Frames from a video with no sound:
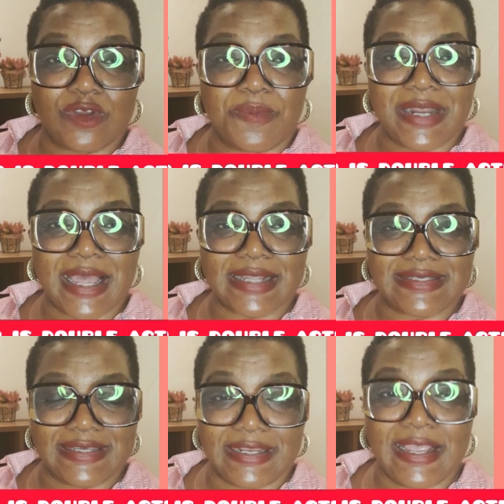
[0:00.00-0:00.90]
double
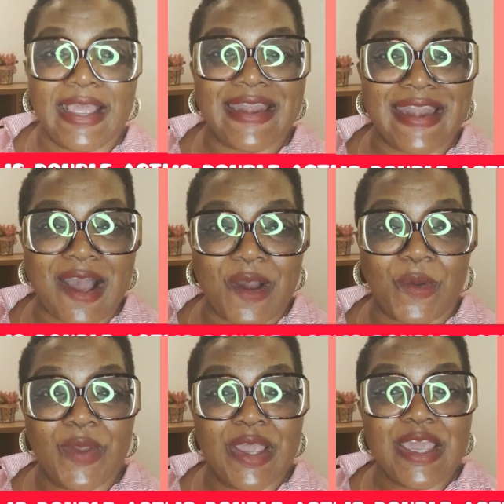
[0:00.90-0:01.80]
acting.
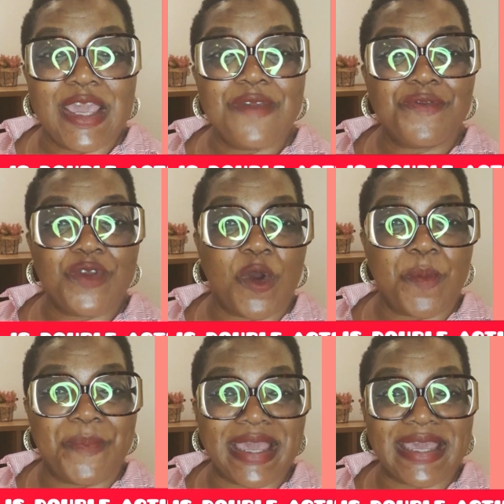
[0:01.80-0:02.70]
Now, if you're
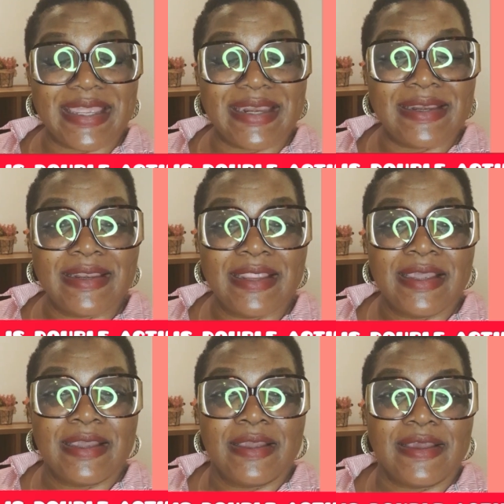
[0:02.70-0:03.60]
baking
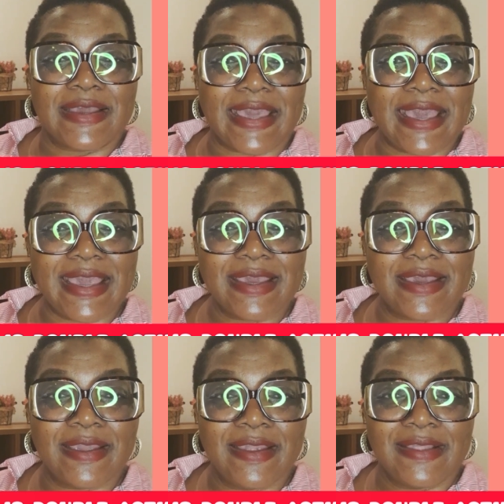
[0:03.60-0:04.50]
a
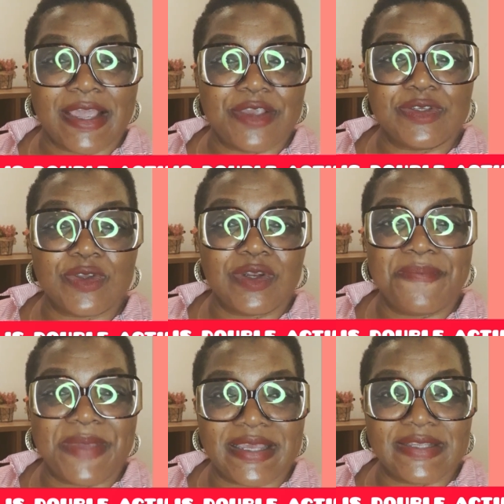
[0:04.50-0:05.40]
cake that uses only
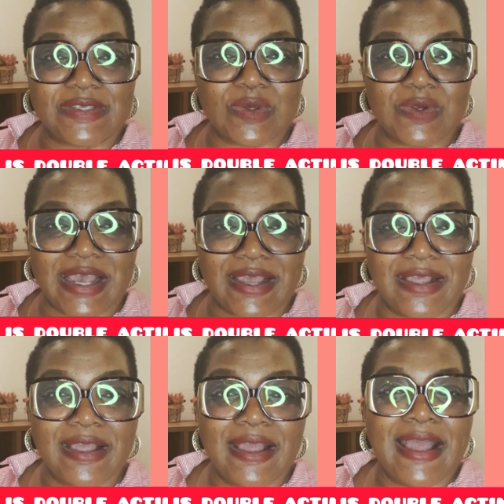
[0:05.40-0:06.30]
baking soda,
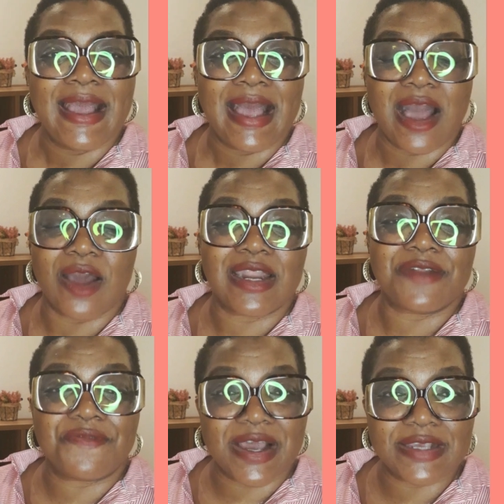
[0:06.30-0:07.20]
I would
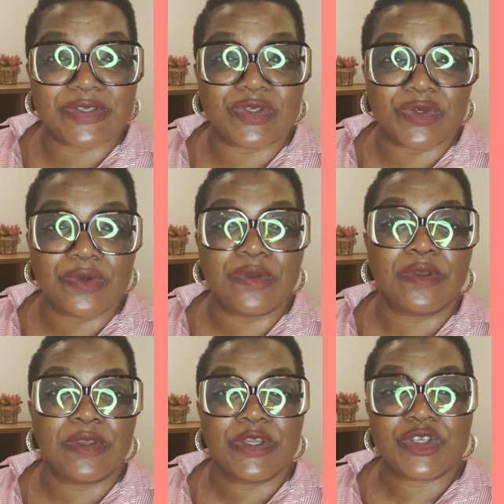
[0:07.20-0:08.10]
advise you
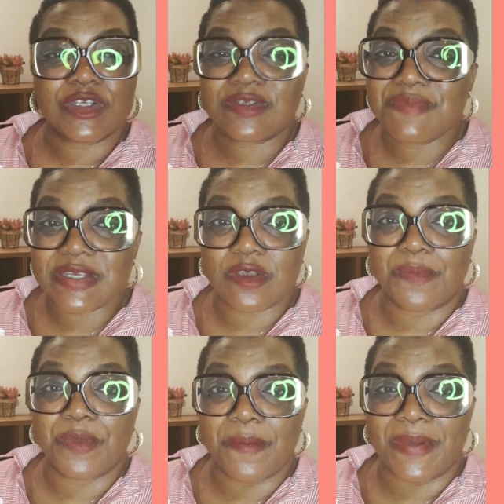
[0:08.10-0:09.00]
just mix
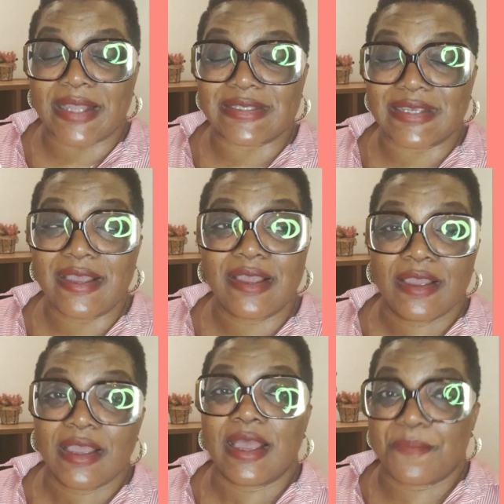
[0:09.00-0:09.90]
up your batter
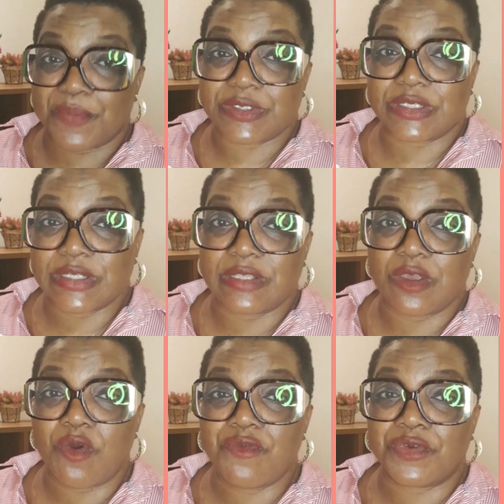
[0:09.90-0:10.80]
and put it in
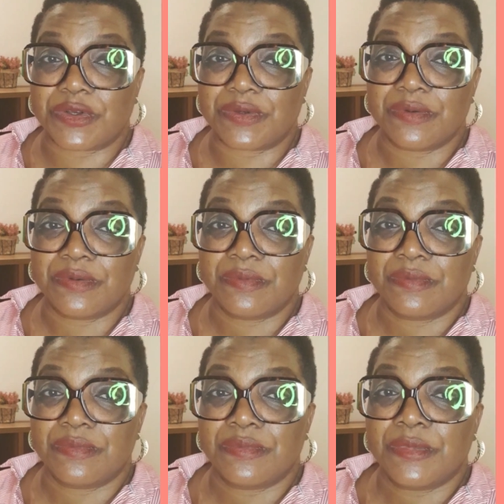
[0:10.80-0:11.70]
the oven.
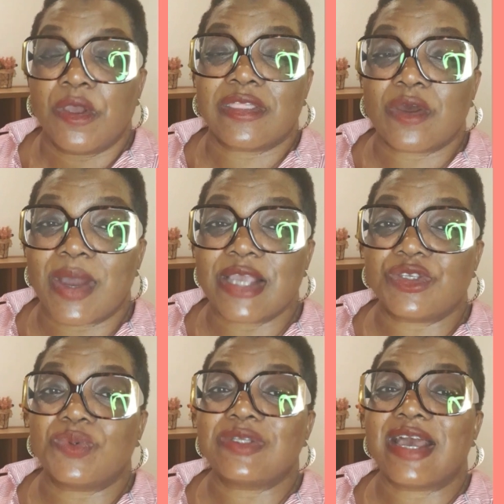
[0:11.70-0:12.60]
Otherwise,
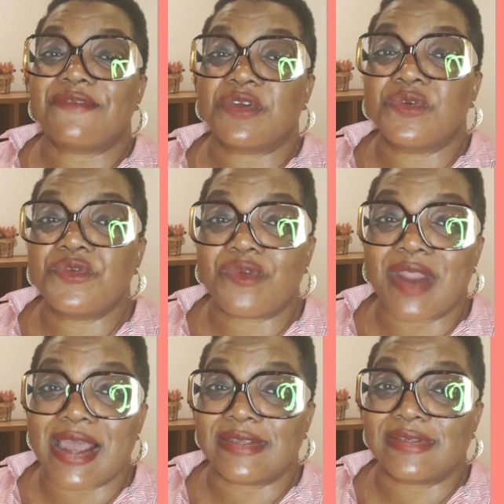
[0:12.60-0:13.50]
you won't have a good
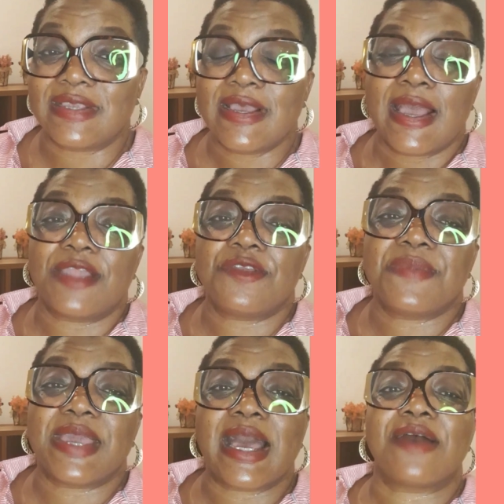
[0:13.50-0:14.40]
rise, and you
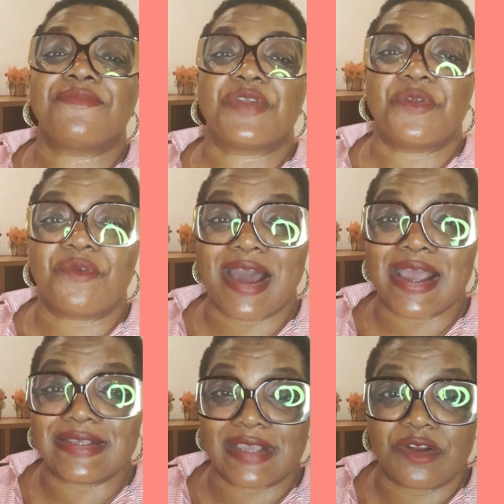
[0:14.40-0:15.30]
may have a
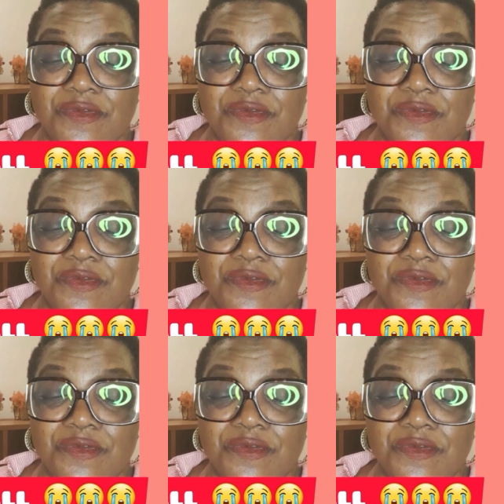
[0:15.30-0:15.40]
rise and a